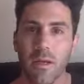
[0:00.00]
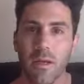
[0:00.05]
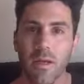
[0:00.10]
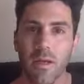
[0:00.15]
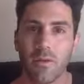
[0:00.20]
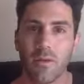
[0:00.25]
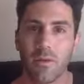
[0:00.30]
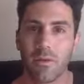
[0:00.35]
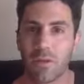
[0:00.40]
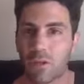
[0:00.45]

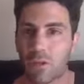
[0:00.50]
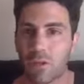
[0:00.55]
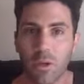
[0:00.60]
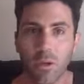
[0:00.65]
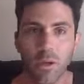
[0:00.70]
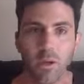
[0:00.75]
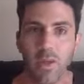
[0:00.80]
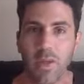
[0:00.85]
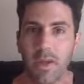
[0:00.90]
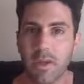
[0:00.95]
and really
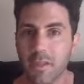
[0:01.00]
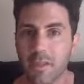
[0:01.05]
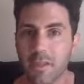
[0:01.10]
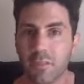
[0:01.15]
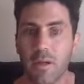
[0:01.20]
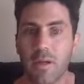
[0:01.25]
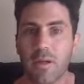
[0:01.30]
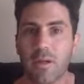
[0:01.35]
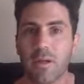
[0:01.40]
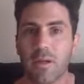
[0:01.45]
showing that he's
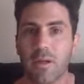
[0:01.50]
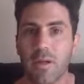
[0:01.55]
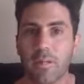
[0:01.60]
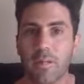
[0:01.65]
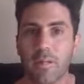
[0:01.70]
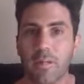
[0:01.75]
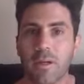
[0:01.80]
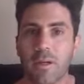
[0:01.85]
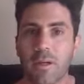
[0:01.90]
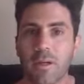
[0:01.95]
part of the
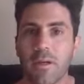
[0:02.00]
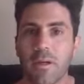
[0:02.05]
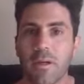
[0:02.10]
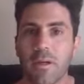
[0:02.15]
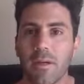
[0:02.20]
company.